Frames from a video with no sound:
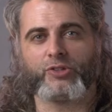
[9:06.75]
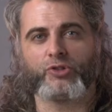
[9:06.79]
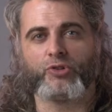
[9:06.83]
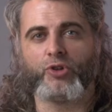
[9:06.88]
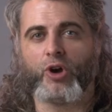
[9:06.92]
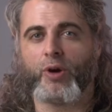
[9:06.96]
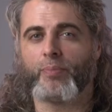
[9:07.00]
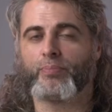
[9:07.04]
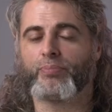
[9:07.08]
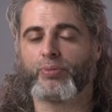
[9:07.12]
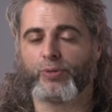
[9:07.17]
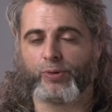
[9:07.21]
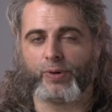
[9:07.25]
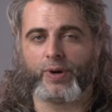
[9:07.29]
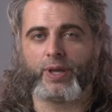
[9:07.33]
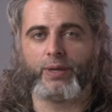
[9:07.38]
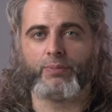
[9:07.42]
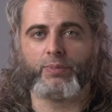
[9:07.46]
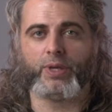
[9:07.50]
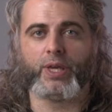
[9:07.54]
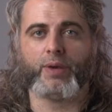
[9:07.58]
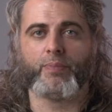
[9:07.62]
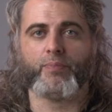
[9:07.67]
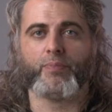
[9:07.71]
it's not
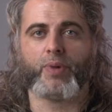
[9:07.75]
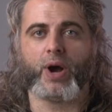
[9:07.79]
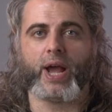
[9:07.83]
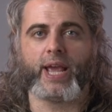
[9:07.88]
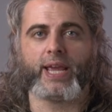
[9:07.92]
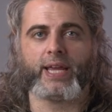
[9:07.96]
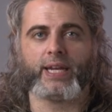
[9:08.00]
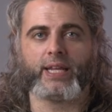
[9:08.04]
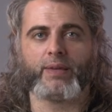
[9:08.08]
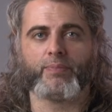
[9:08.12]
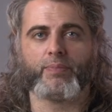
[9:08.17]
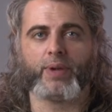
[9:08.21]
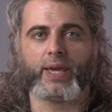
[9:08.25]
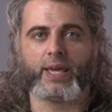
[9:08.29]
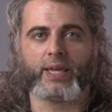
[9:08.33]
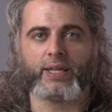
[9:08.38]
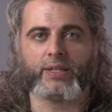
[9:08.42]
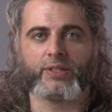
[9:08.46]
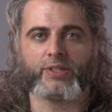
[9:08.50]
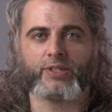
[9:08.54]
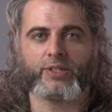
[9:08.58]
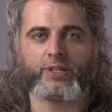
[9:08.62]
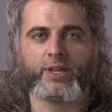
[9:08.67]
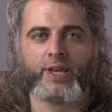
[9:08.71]
premium by any
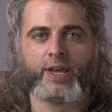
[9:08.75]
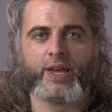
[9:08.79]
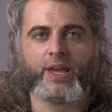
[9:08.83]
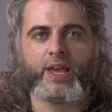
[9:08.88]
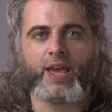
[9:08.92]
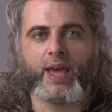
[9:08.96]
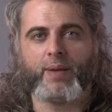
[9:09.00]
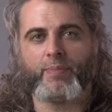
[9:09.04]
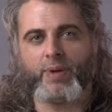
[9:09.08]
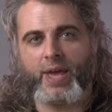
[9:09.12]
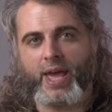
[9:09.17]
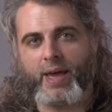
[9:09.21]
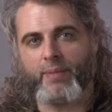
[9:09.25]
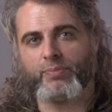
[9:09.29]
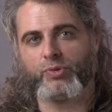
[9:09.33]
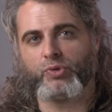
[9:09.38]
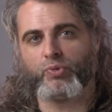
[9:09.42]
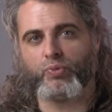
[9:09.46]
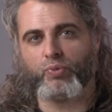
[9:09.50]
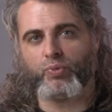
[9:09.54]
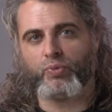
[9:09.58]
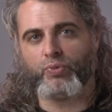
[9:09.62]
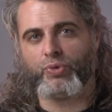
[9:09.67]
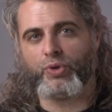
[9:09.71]
means. And
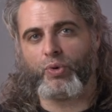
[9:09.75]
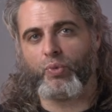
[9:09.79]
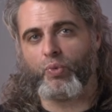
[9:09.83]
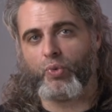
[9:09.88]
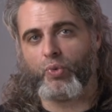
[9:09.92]
perhaps the